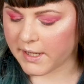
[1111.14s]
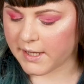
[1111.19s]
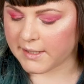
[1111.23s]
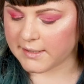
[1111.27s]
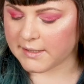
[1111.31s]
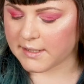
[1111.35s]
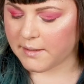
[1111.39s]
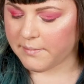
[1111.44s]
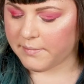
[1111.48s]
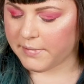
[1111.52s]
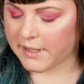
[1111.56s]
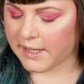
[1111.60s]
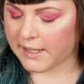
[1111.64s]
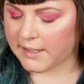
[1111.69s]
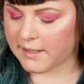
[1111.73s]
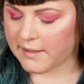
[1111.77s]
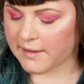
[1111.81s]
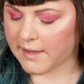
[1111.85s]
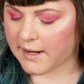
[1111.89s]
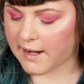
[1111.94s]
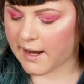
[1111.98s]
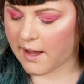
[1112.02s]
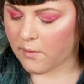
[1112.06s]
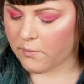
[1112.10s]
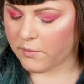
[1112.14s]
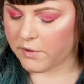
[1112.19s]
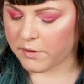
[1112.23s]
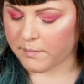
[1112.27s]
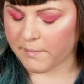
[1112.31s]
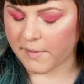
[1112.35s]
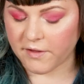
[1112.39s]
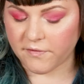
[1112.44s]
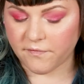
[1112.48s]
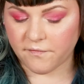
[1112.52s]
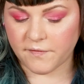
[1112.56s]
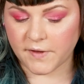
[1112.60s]
Because I blended that out with
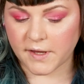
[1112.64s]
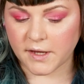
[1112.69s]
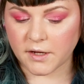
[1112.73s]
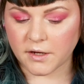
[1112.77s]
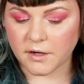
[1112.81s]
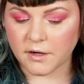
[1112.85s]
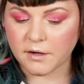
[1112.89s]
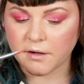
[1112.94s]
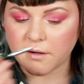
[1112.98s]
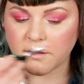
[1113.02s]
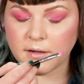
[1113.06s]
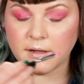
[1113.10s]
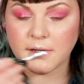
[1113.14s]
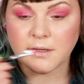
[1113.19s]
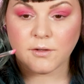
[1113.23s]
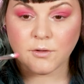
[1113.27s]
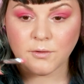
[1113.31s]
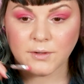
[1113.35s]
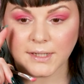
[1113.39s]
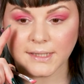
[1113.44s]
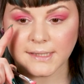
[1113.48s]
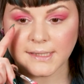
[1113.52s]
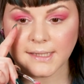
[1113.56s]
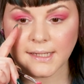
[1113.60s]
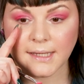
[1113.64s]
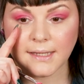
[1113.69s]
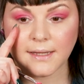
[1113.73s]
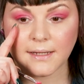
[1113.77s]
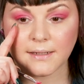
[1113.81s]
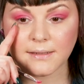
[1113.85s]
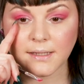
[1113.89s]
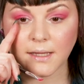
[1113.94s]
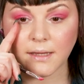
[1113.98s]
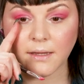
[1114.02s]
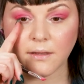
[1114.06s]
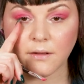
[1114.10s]
my finger, you can see
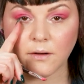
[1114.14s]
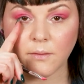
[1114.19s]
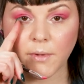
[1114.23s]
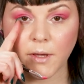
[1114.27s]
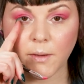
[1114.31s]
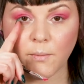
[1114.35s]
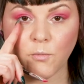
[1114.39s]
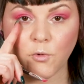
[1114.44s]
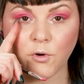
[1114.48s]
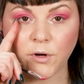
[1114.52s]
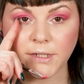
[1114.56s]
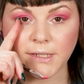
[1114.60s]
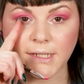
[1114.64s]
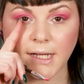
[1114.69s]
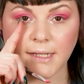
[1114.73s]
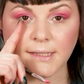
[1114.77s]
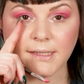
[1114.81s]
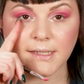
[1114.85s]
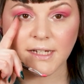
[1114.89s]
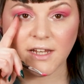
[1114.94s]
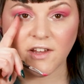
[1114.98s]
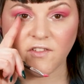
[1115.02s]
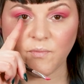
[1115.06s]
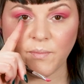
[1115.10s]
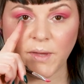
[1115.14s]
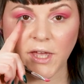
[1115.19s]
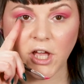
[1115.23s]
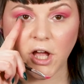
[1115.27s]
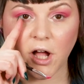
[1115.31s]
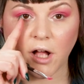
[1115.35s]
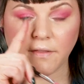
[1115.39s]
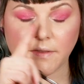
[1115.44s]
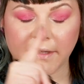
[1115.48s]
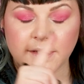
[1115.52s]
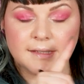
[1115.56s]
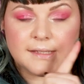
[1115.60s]
there's a little bit more intensity of
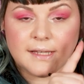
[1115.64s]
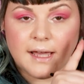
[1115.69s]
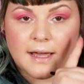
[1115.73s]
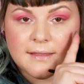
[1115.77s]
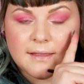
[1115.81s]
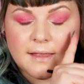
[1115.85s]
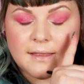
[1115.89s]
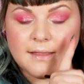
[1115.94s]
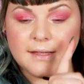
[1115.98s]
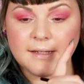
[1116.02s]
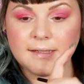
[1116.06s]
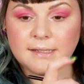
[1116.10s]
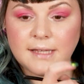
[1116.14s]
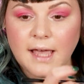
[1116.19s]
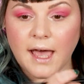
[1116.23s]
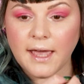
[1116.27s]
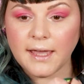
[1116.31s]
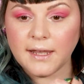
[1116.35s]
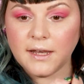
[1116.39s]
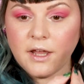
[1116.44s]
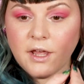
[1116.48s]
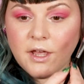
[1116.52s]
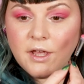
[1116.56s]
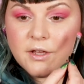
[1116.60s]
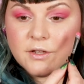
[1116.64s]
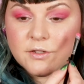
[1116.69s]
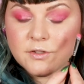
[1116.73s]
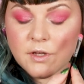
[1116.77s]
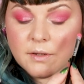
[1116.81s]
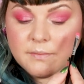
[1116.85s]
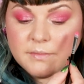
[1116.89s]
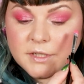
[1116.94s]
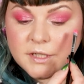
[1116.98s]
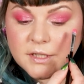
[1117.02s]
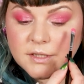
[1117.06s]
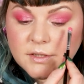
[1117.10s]
pink on this side than this side. So
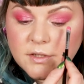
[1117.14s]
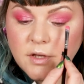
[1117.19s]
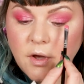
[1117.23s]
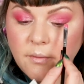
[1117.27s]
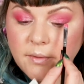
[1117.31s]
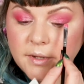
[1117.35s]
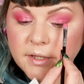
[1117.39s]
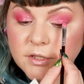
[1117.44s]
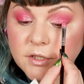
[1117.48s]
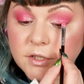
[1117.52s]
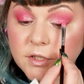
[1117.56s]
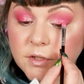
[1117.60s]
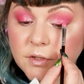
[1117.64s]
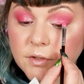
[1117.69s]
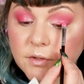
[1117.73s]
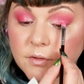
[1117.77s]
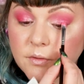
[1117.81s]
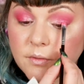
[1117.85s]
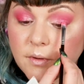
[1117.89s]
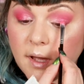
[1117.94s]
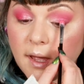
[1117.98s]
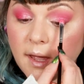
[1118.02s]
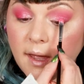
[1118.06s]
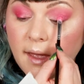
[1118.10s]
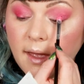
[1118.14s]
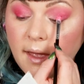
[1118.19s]
I'm just going to